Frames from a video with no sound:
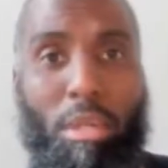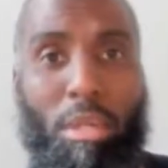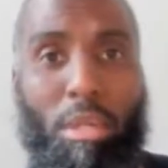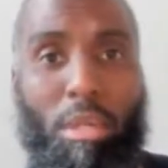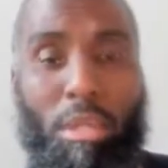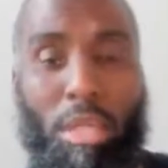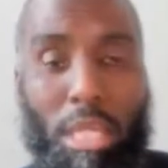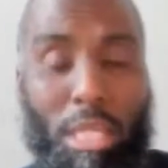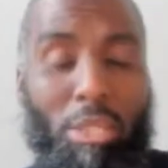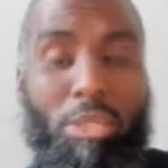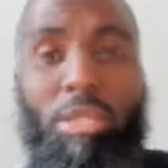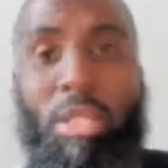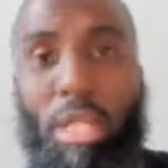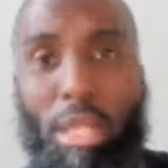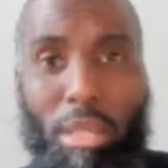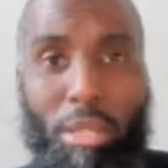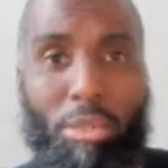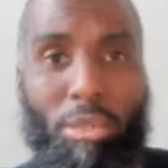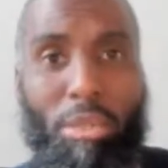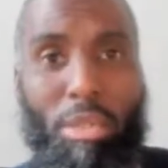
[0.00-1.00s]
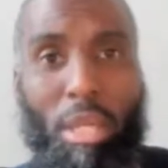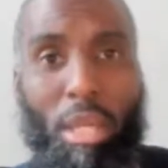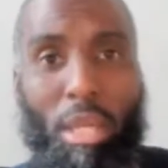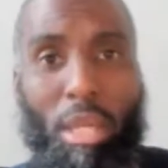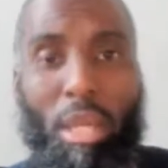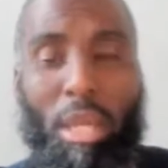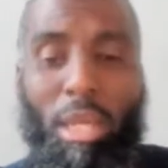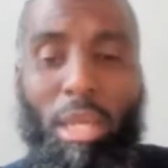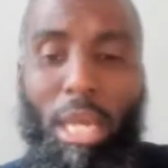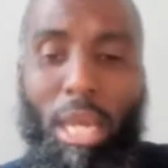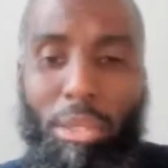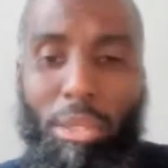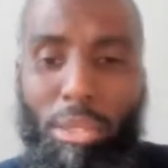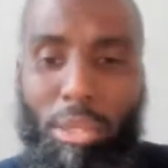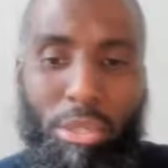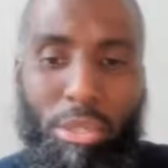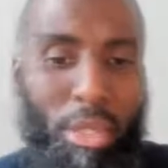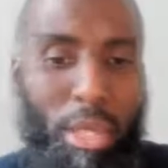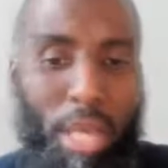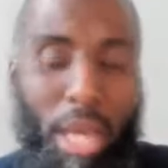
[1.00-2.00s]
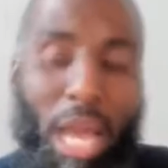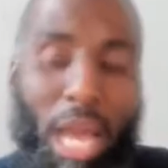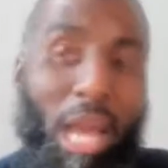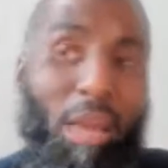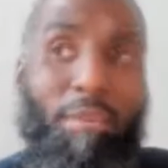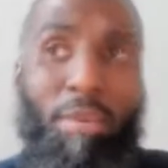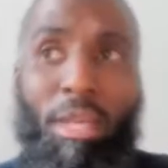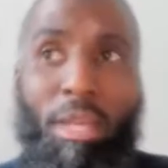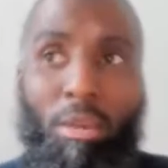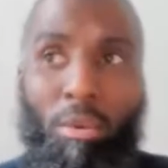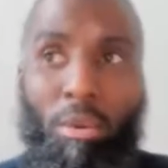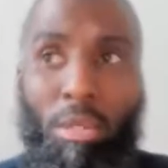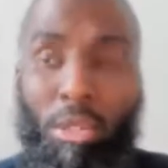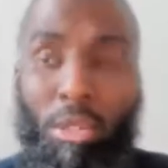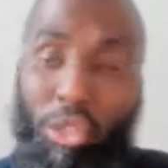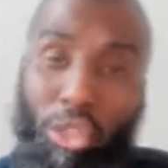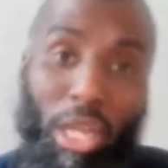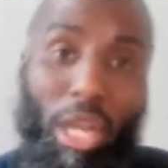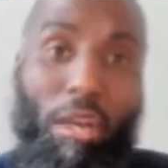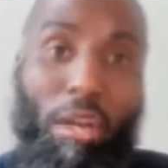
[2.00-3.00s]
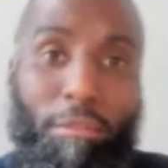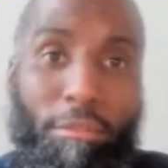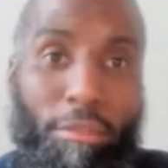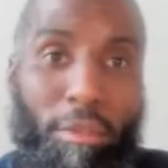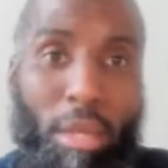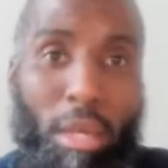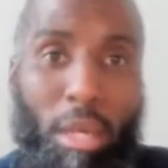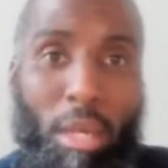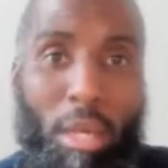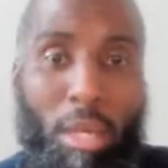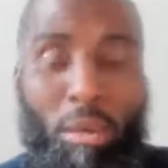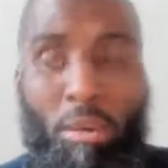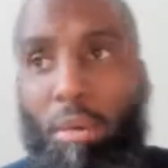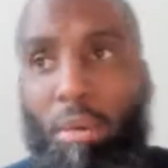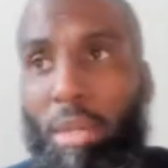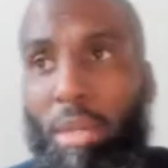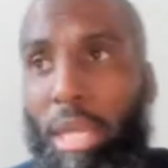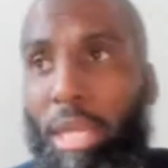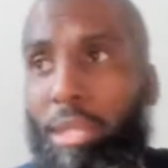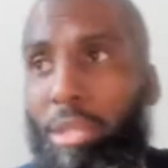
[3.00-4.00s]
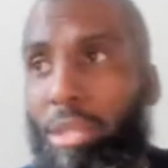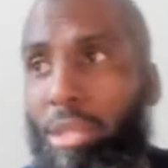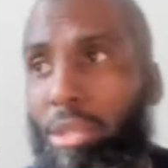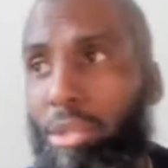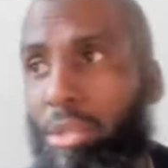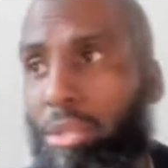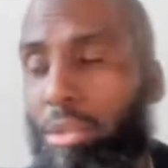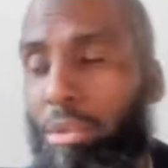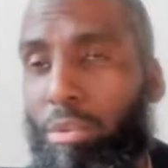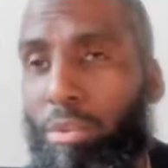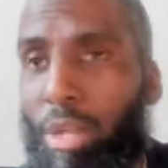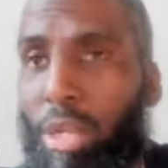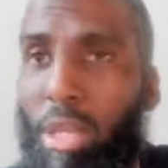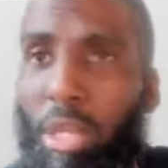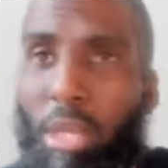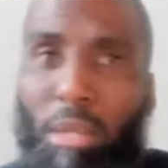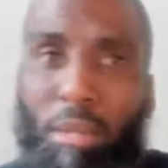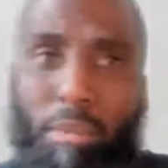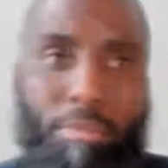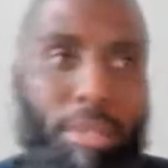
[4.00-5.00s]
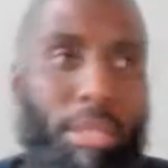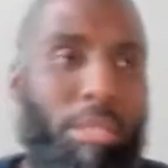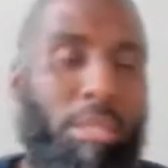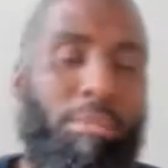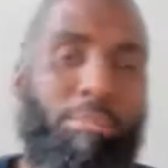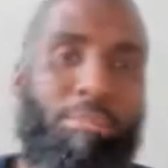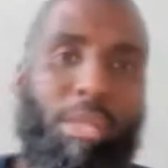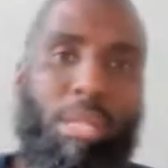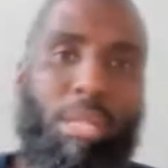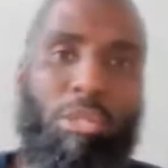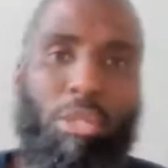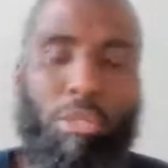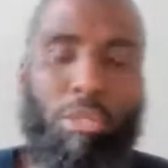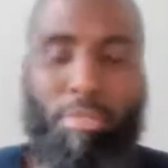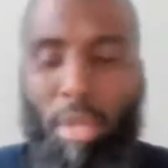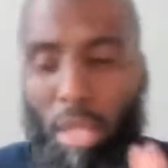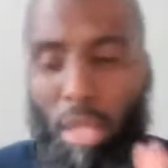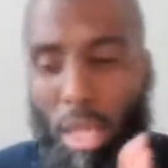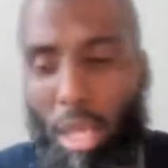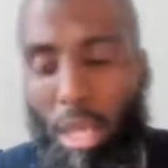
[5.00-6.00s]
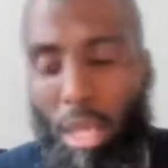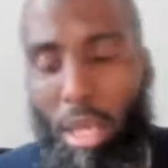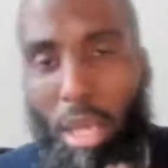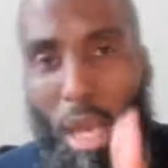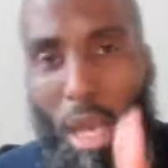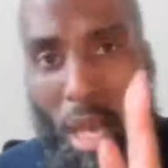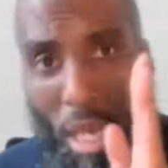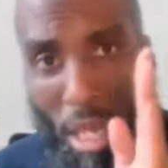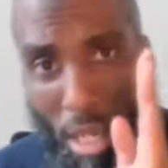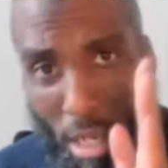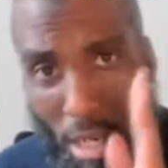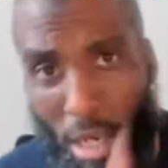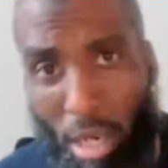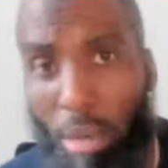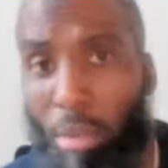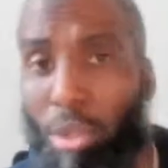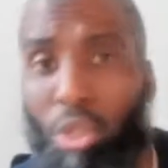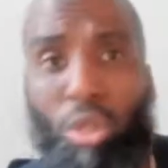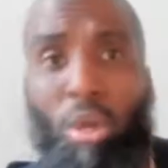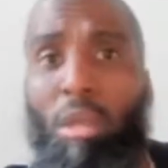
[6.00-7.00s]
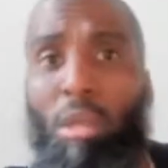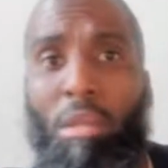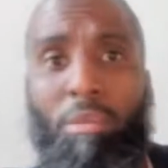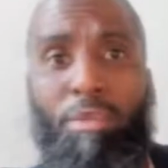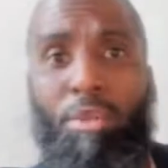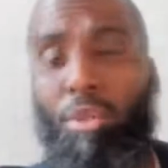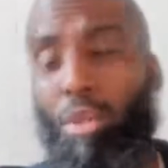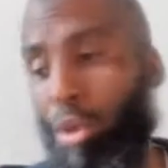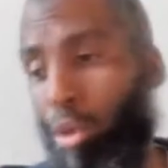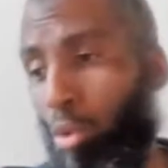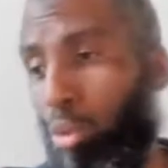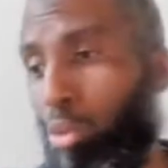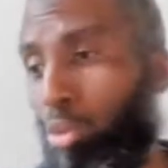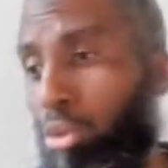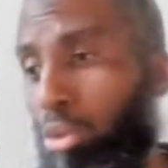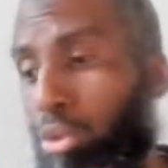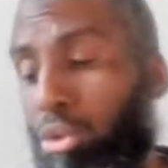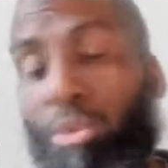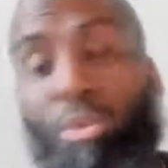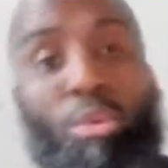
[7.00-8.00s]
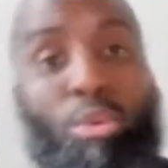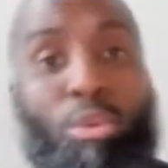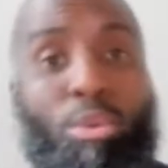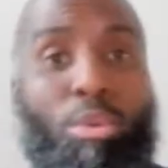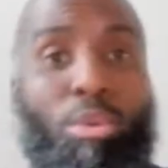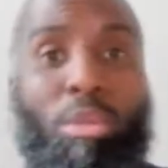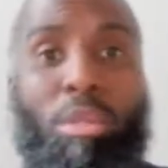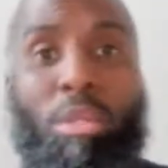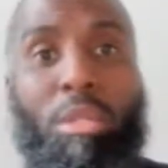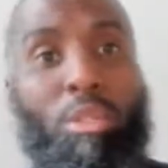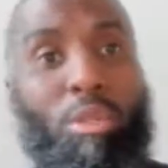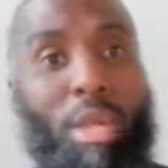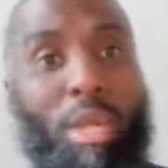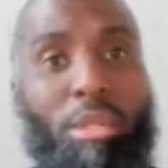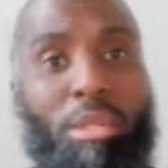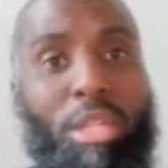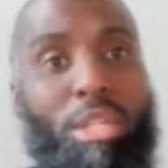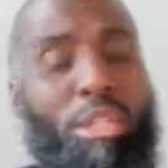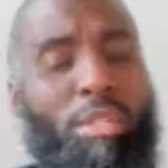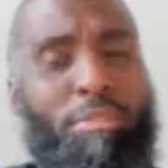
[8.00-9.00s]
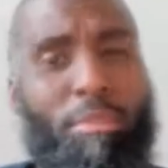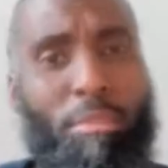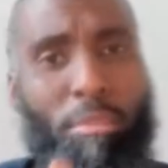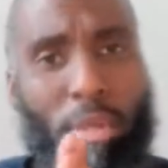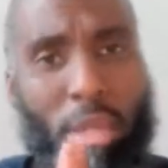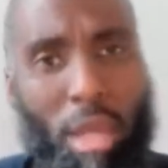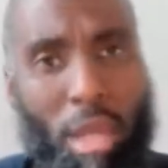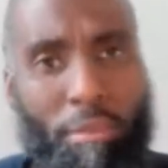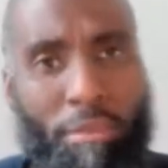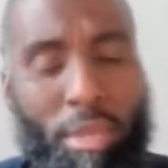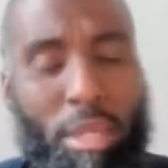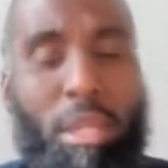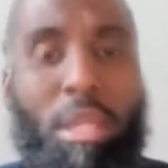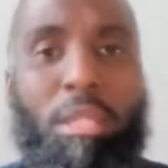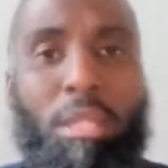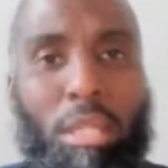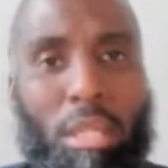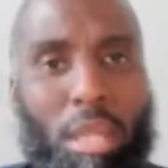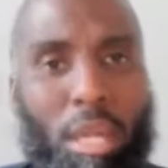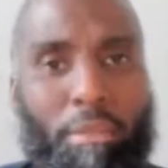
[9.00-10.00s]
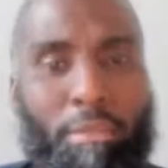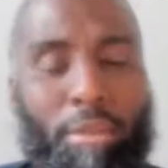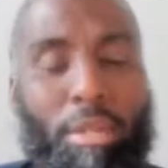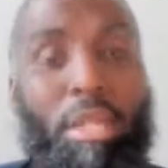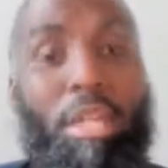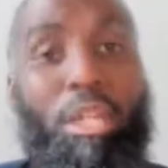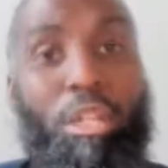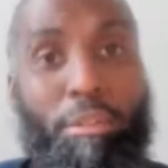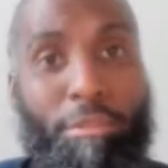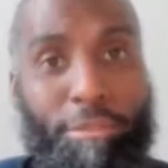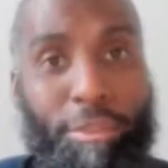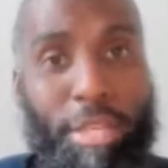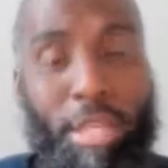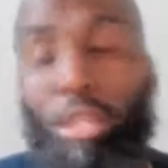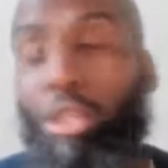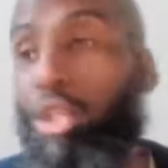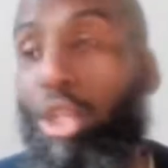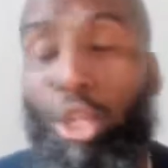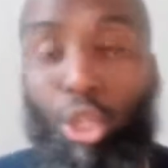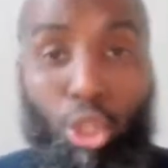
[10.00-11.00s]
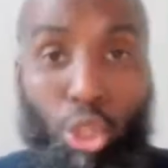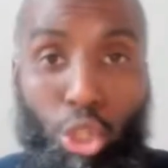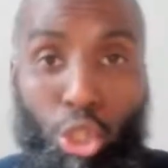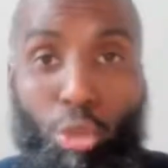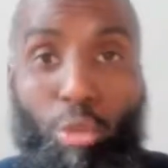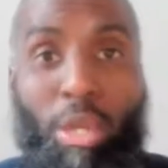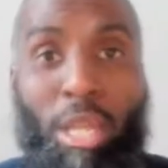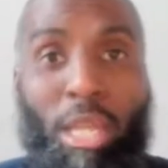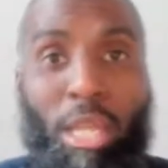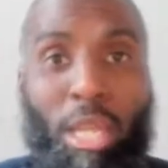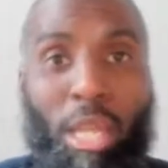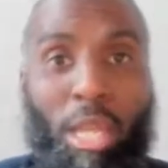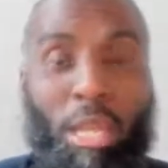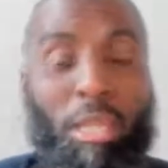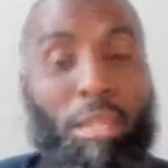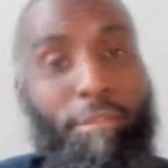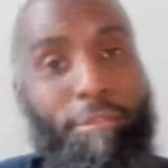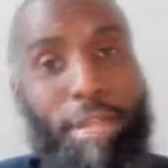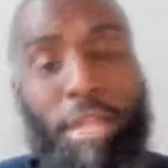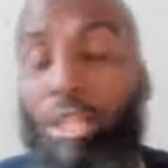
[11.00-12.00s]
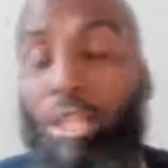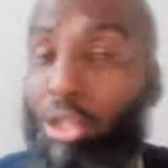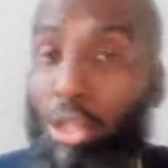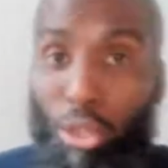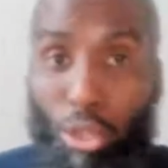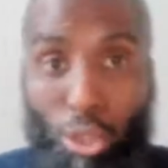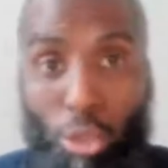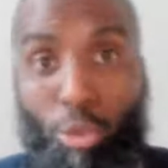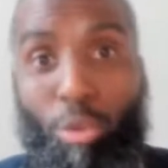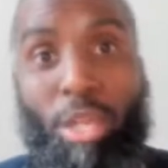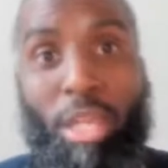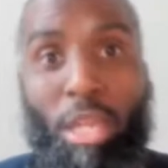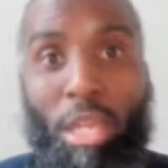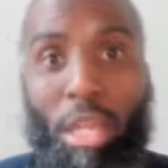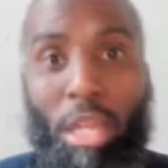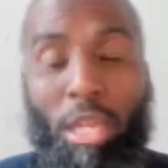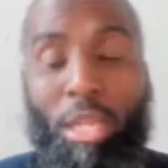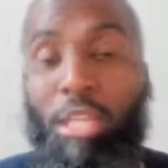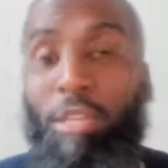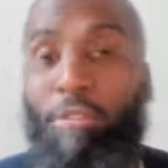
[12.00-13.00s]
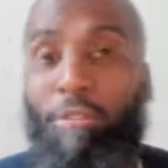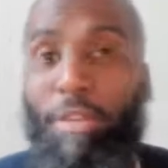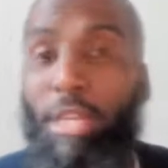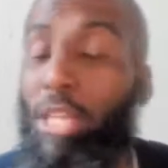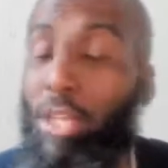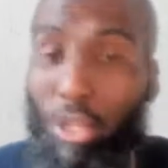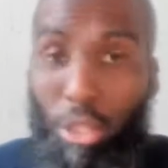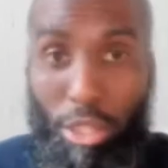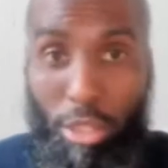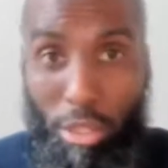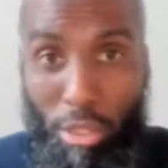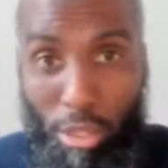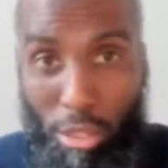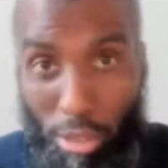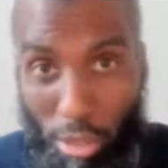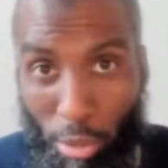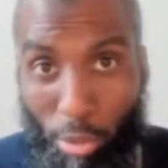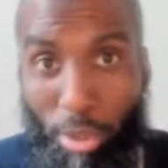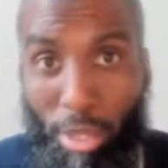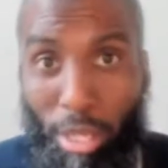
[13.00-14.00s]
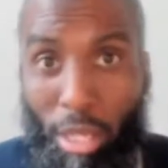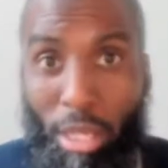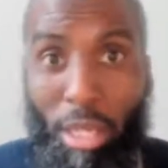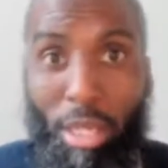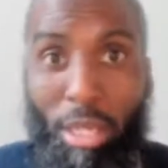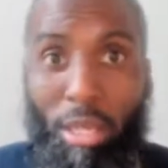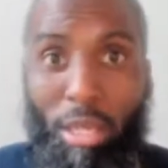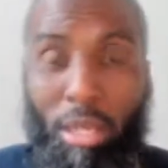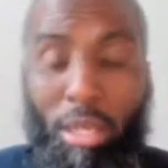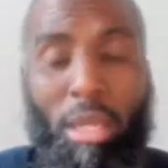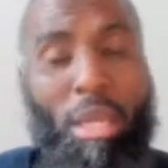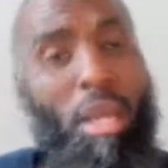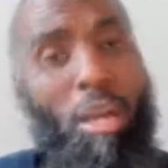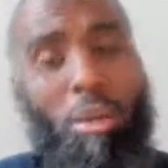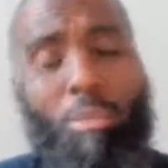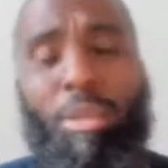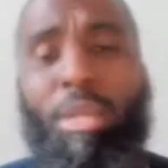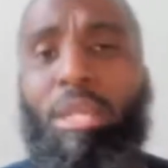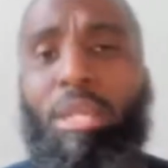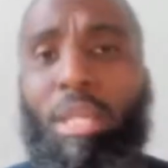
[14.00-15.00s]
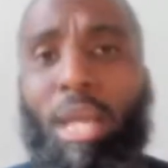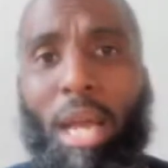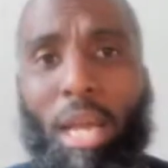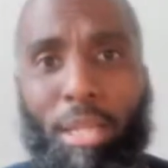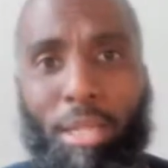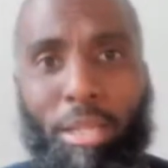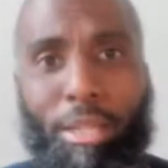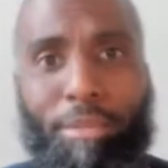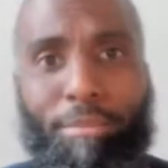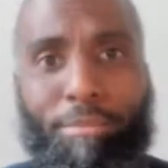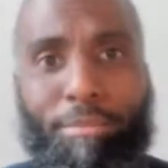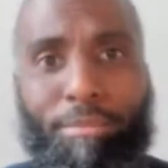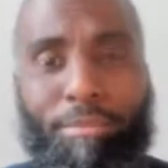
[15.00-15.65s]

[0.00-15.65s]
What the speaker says: these things and not just having it on the shelf or not just reading bits and pieces, but I encourage all of you to go do the translation from cover to cover. You finish, do it again. You finish, do it again. You finish, do it again. I hope you get the idea.